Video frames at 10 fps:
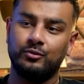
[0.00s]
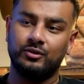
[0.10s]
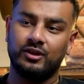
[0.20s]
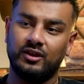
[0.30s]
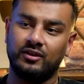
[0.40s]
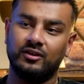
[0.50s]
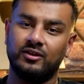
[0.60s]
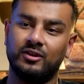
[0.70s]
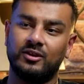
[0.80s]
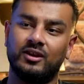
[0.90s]
the UK.
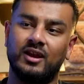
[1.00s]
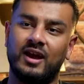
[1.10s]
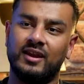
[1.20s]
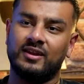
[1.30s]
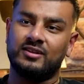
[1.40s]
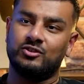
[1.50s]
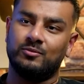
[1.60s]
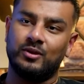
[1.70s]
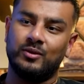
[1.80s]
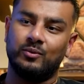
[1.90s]
And it gets to
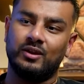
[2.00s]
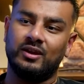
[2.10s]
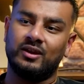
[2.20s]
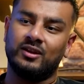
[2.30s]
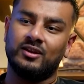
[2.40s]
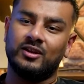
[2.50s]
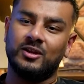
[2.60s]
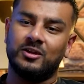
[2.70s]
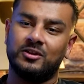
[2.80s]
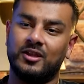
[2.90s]
a point where
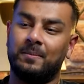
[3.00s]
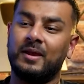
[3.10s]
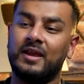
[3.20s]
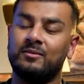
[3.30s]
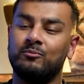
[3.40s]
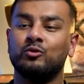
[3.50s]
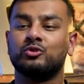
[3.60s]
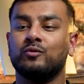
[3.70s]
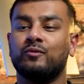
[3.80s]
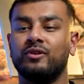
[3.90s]
they're paying more
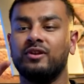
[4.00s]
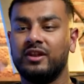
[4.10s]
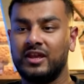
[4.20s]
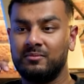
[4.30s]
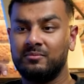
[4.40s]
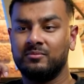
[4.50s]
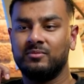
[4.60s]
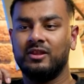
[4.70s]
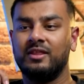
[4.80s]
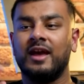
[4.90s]
so for the name
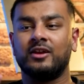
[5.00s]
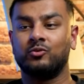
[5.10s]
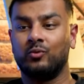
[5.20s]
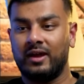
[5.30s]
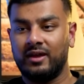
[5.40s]
than the actual